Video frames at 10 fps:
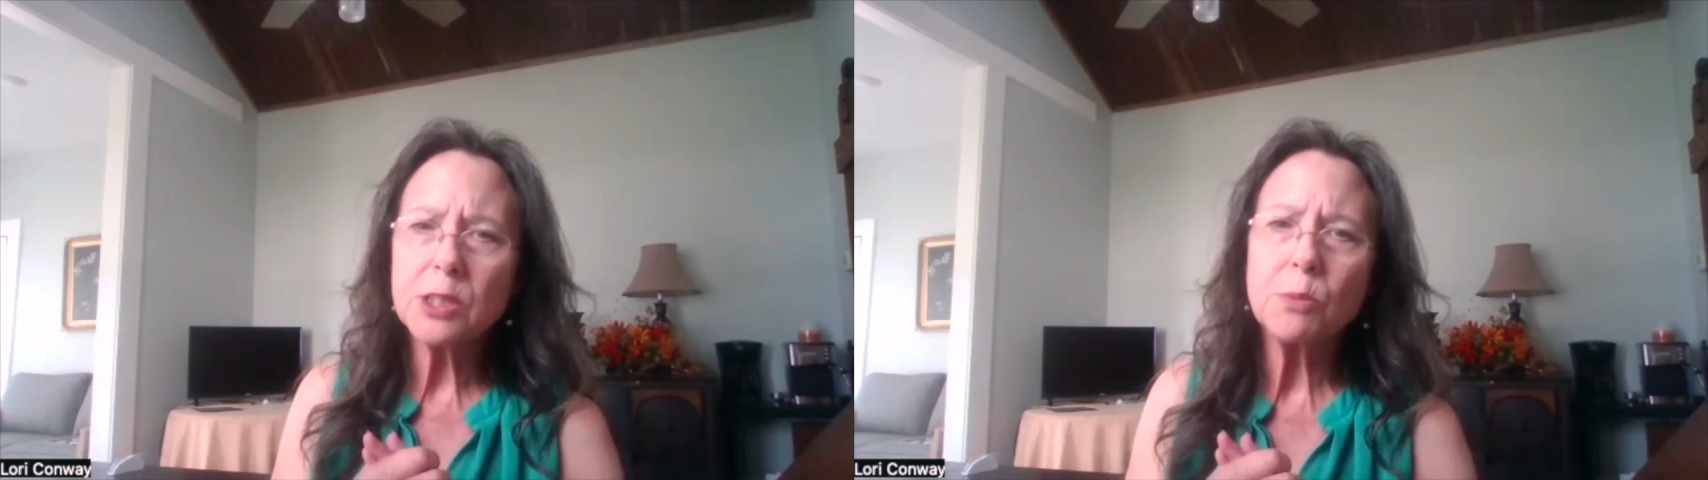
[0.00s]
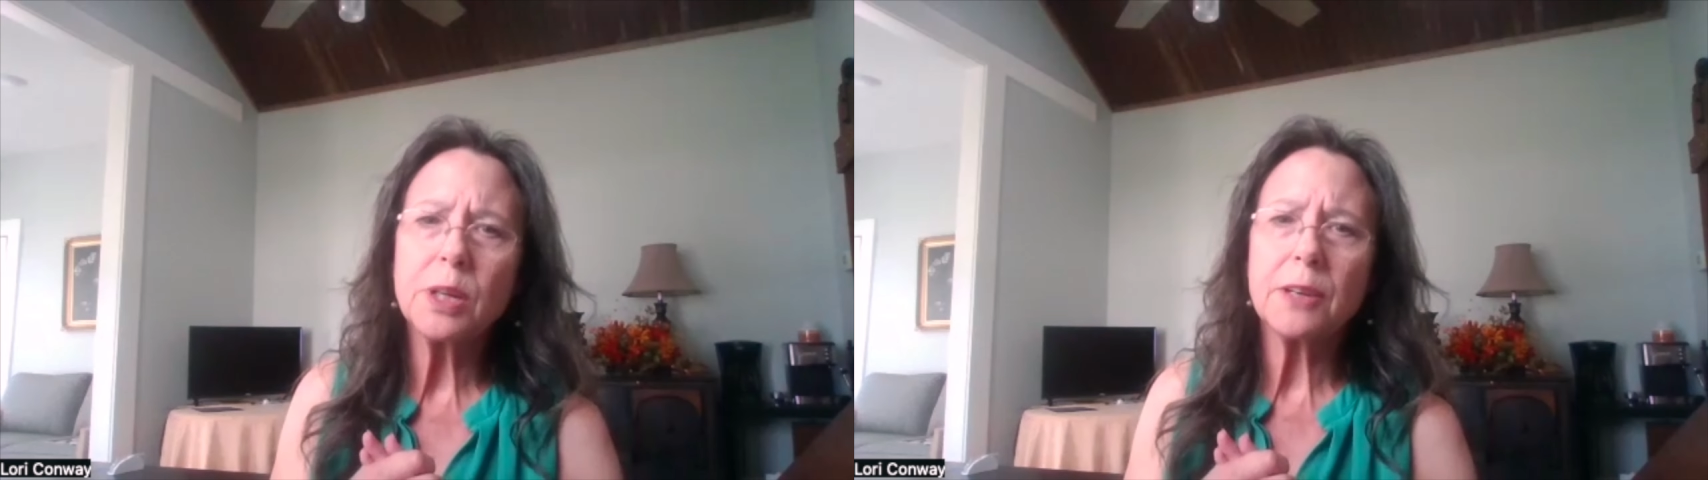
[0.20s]

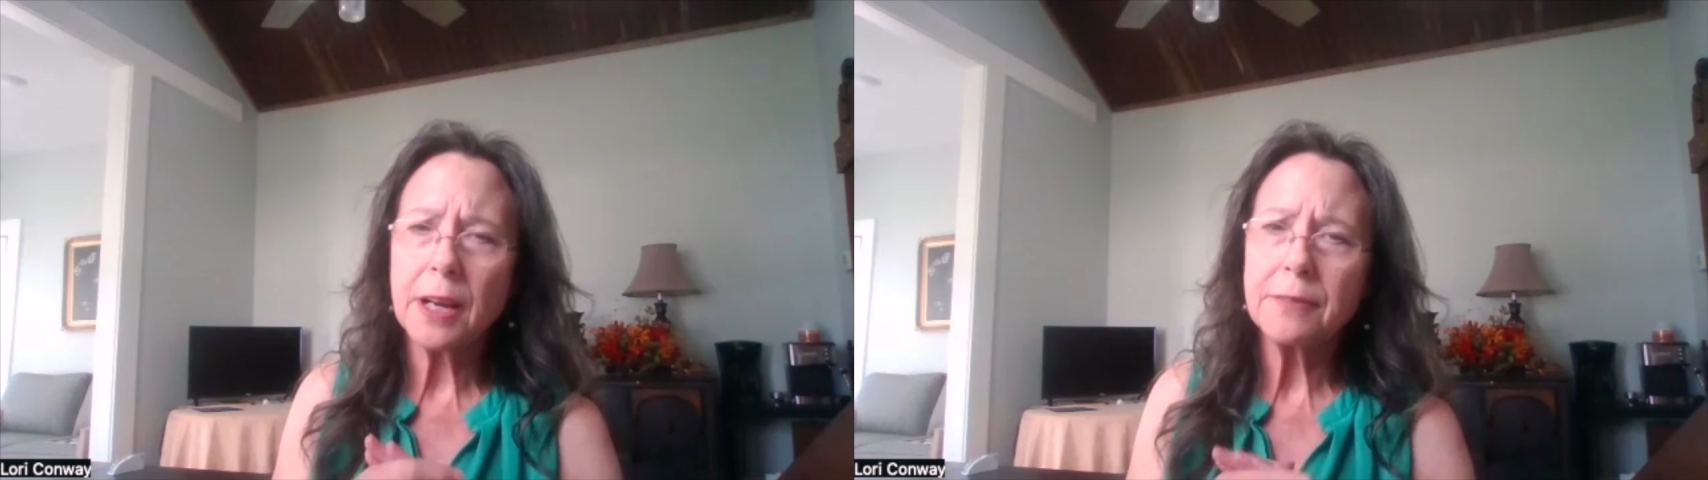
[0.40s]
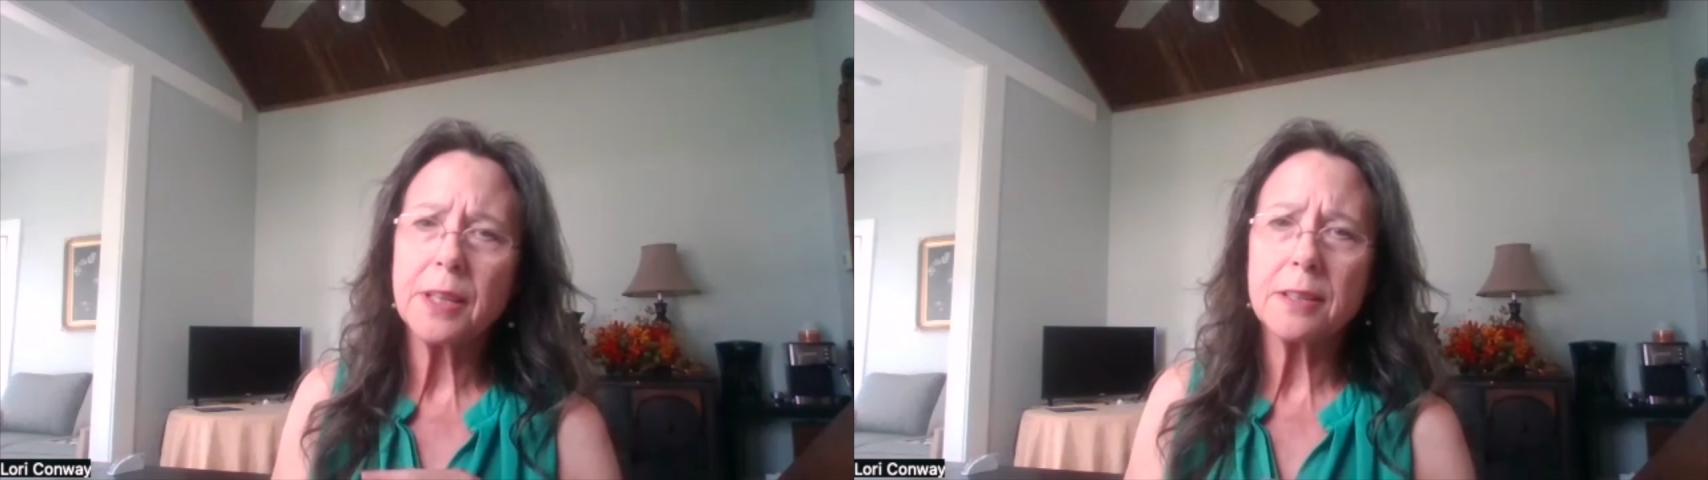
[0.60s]

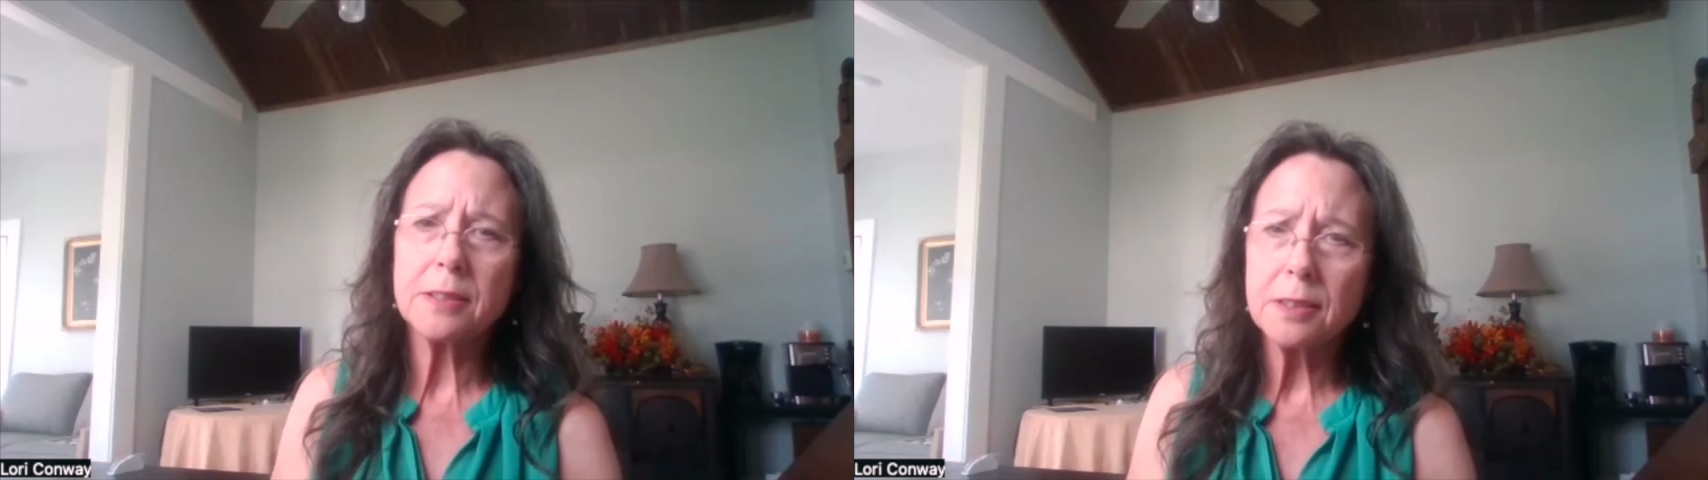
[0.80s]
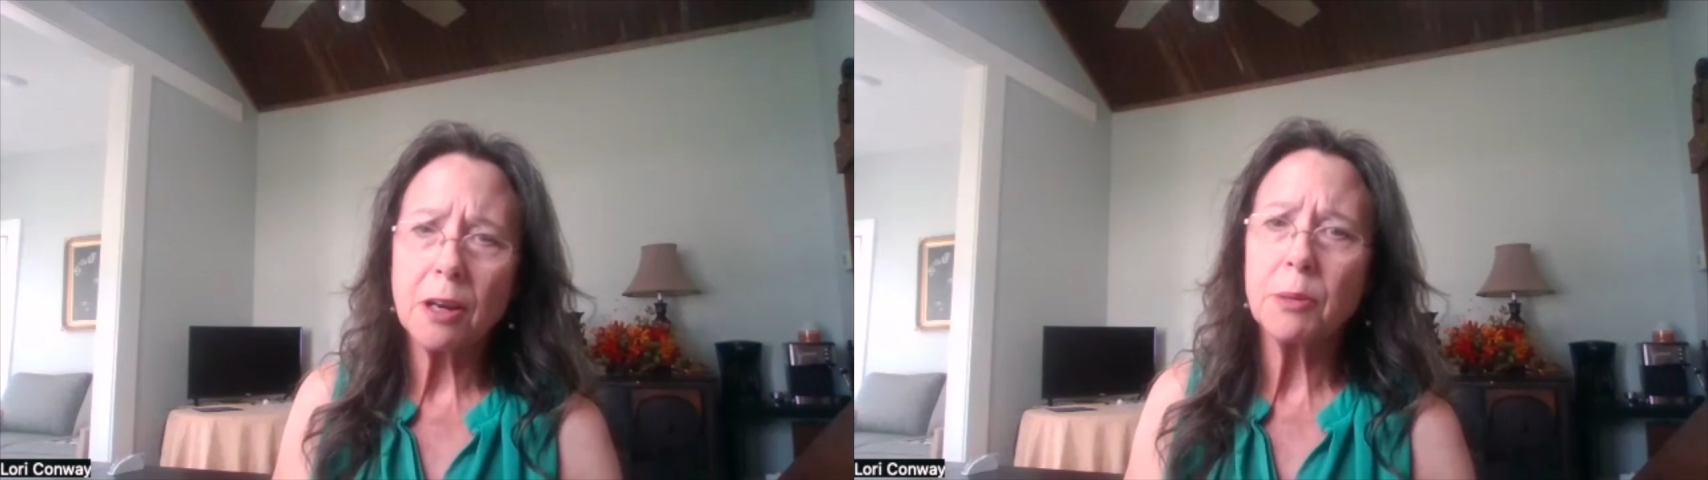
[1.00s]

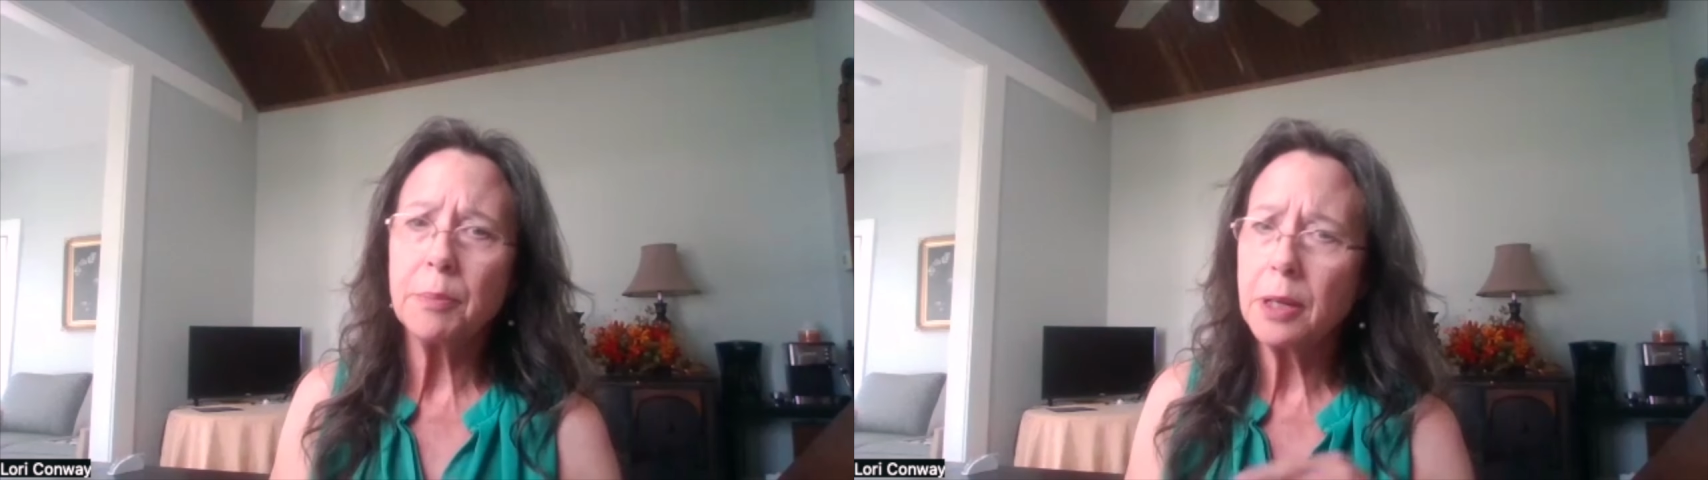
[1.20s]
$25,000